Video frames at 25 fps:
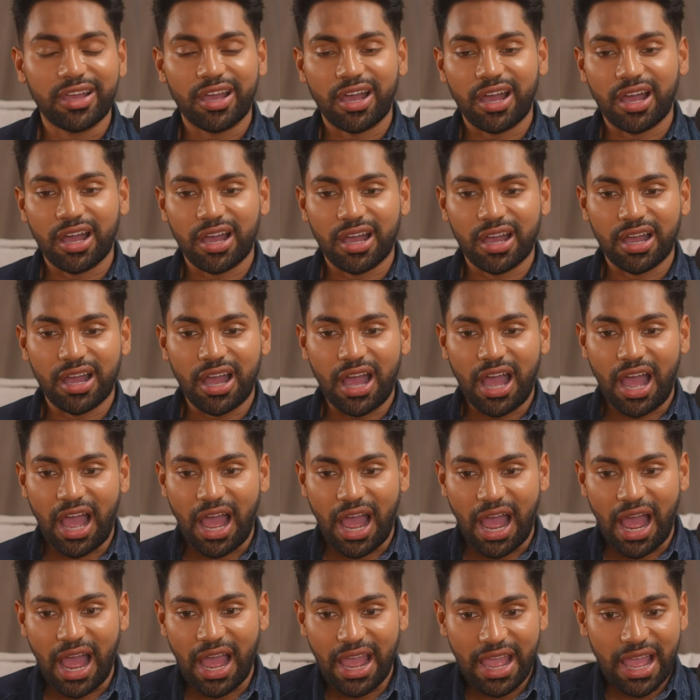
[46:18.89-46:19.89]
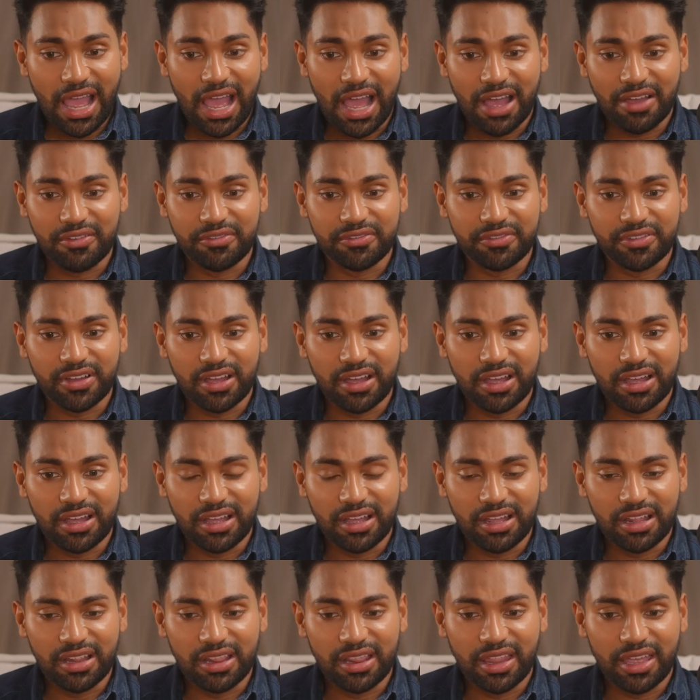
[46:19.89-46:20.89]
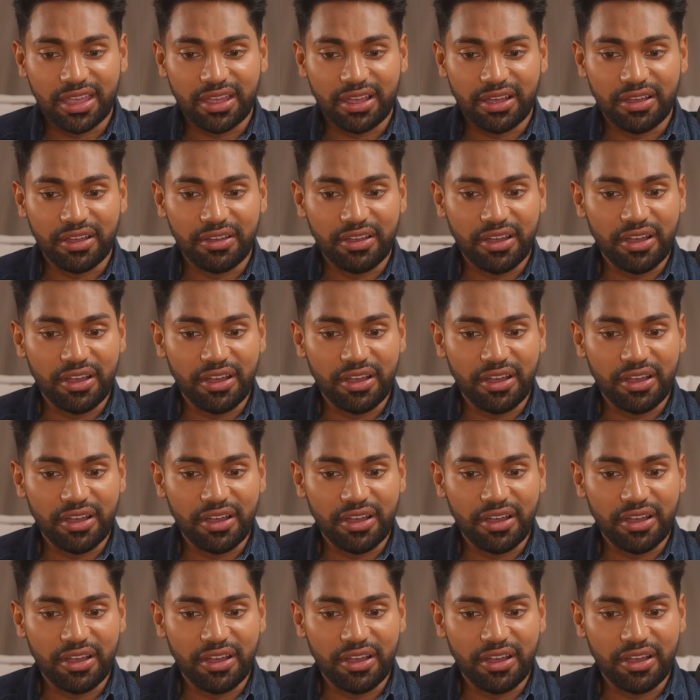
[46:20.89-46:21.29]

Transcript: I have like